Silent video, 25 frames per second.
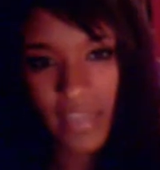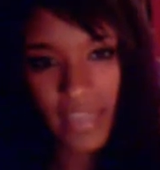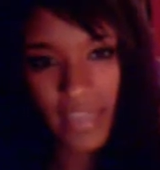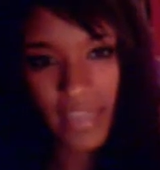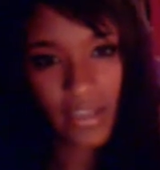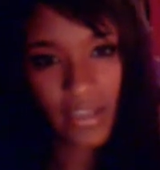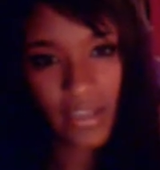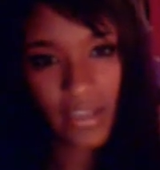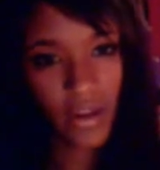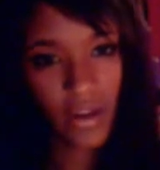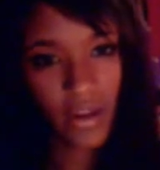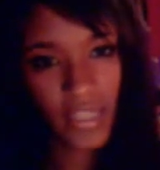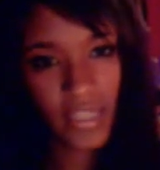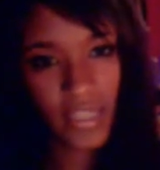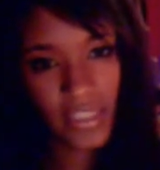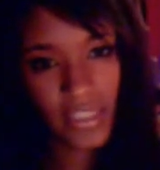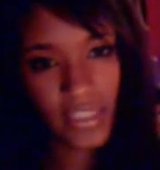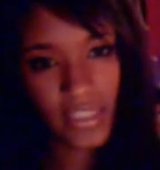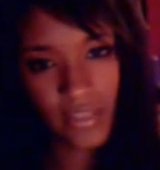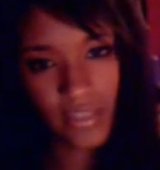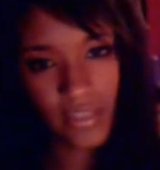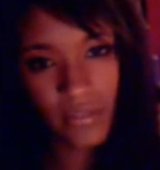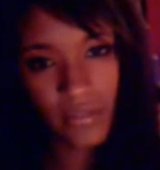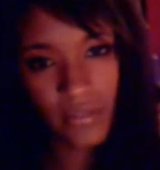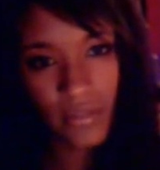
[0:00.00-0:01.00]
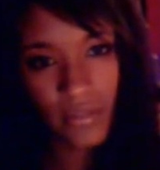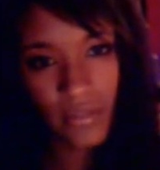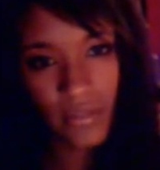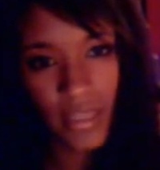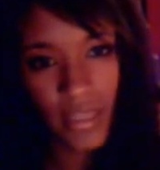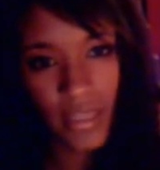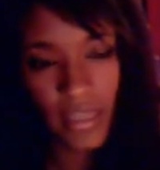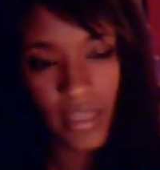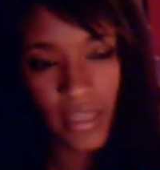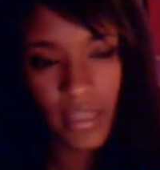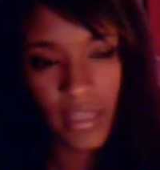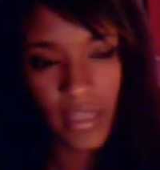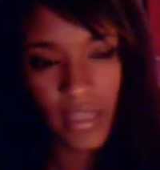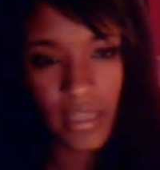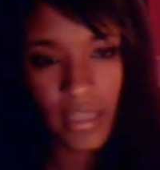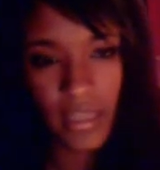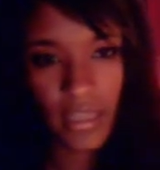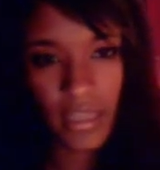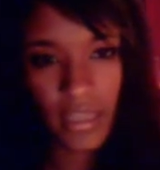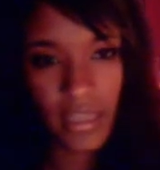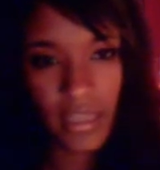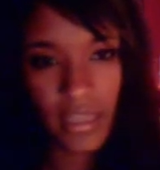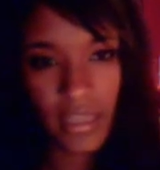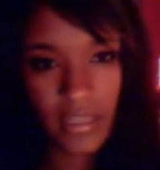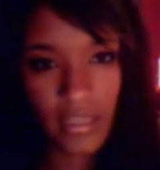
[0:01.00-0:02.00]
yeah, so that is all I do.
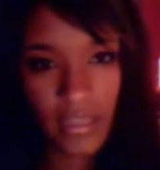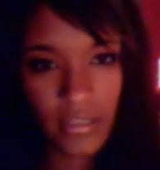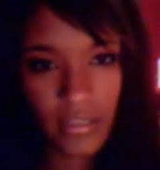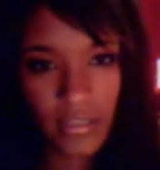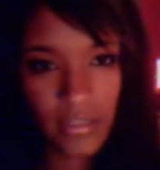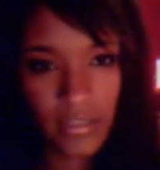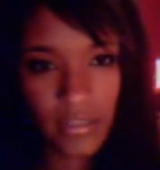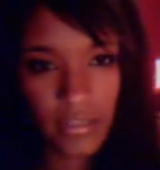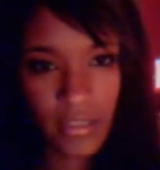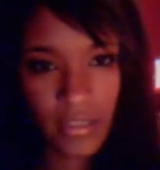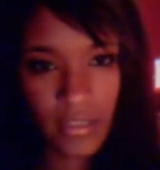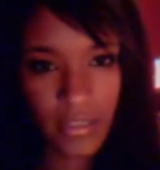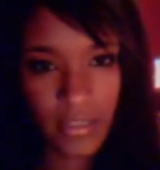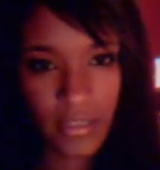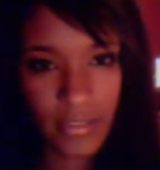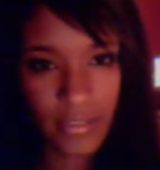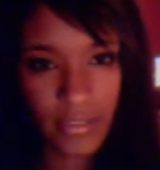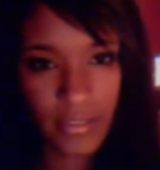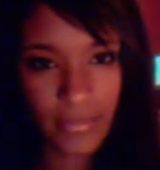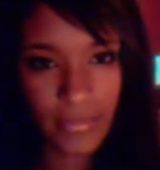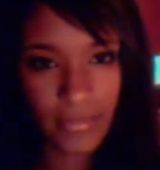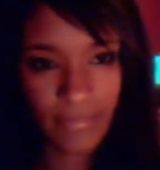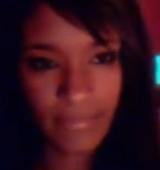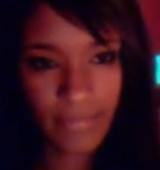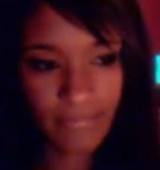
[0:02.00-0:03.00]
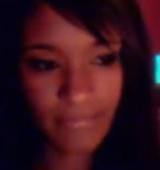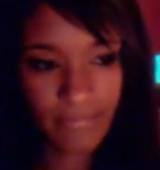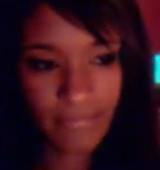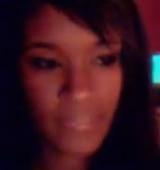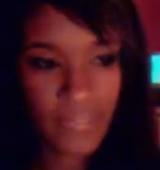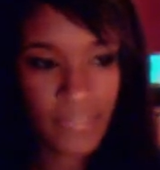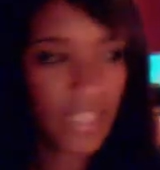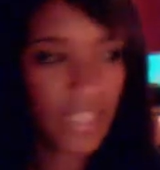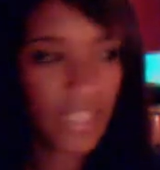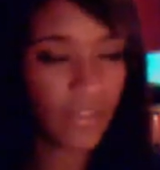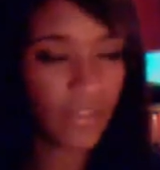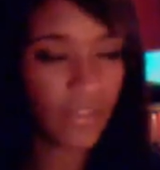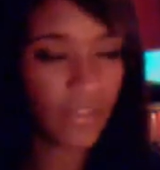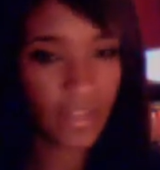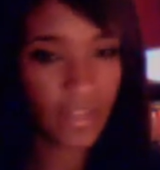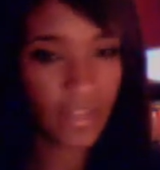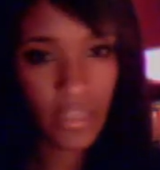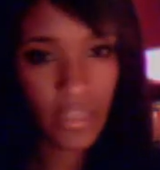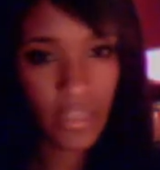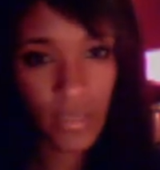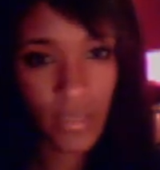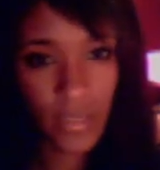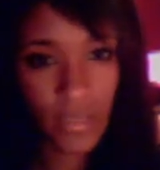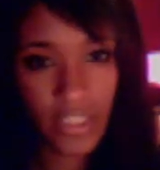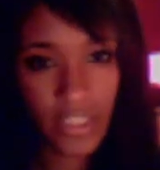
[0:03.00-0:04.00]
And if
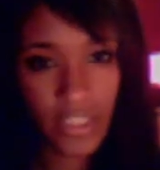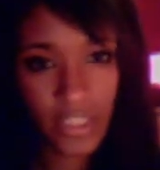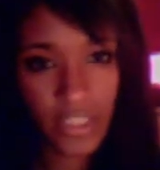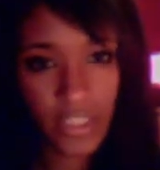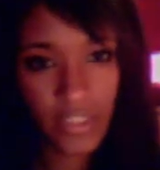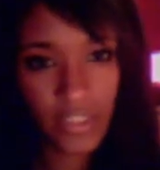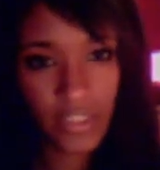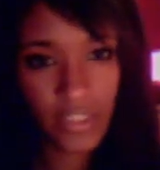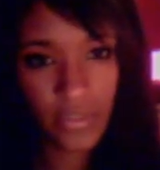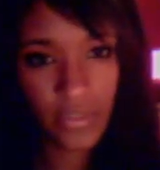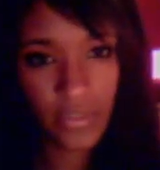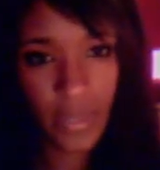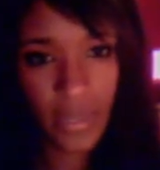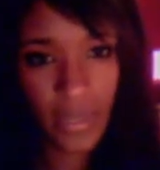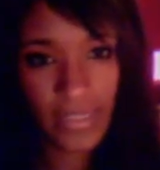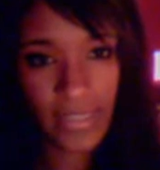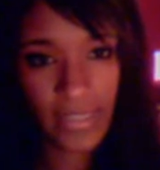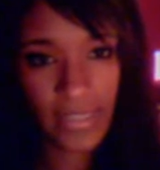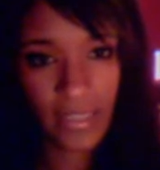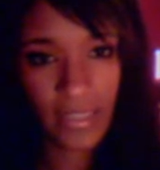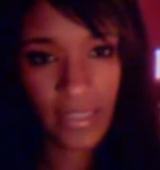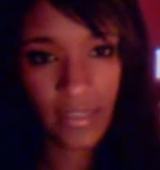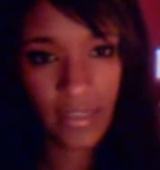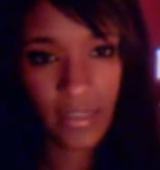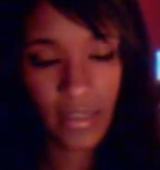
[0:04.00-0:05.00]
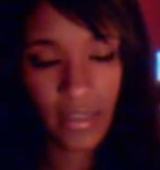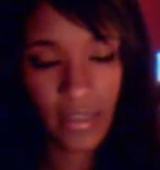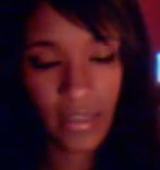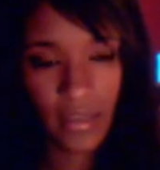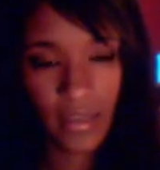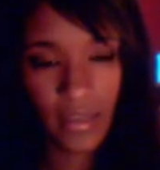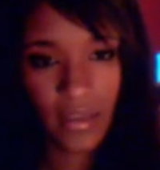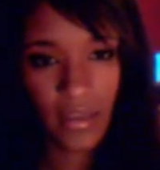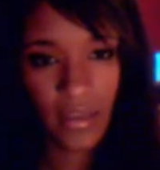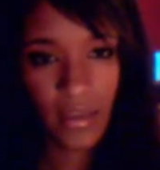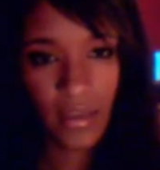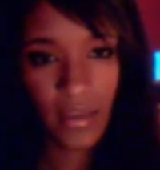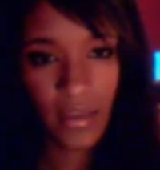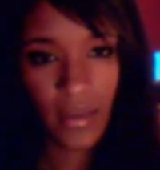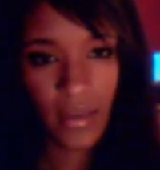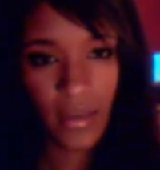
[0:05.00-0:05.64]
you have any questions, you guys can